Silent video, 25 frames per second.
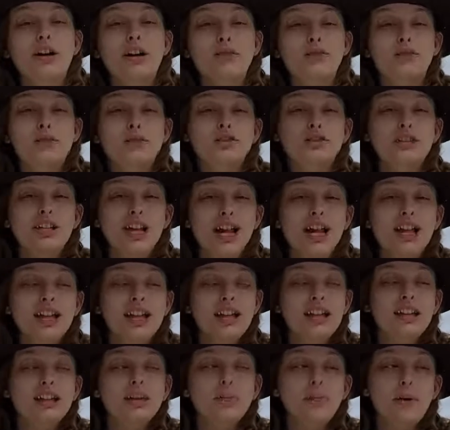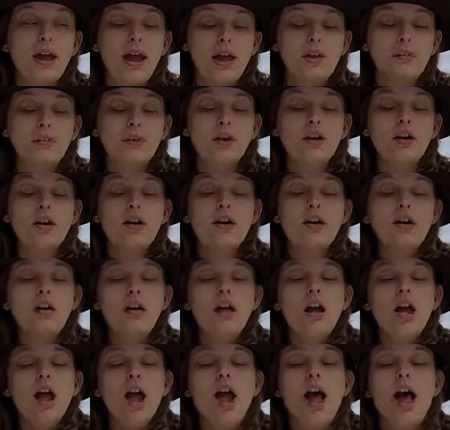If you're taking the paper
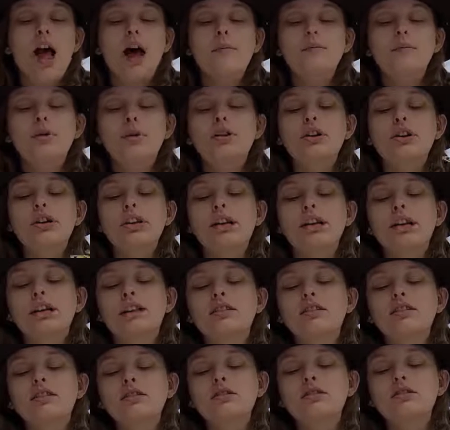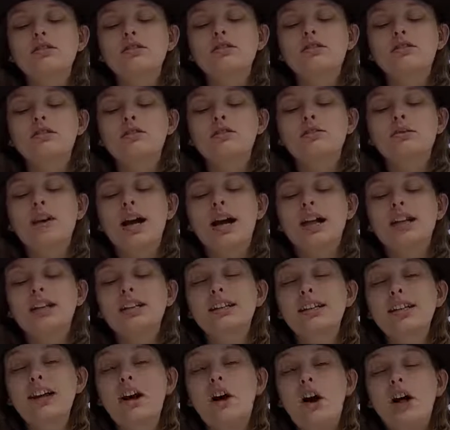and putting it
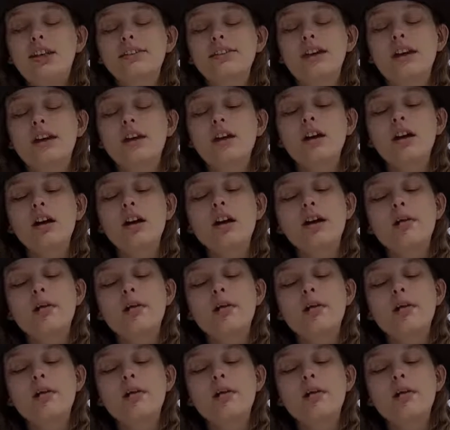directly on there,